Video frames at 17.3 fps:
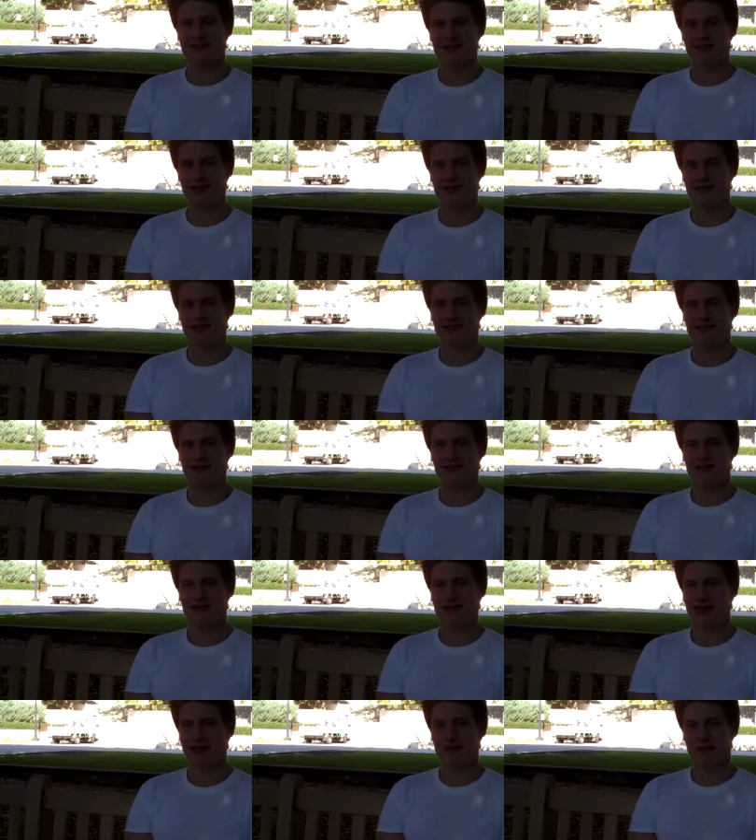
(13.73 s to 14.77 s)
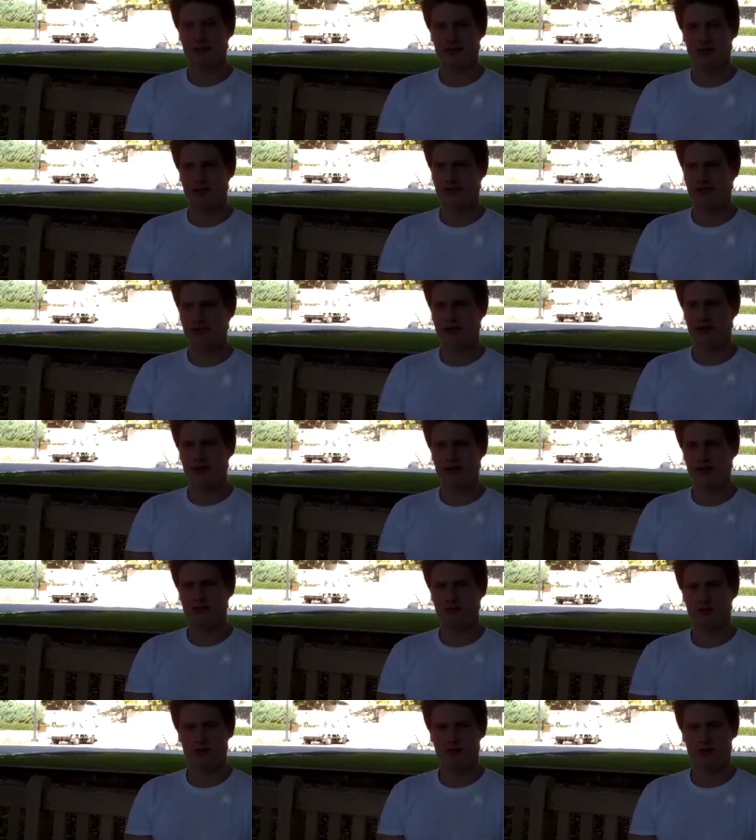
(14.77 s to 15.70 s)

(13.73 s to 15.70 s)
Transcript: We uh, had a really good lunch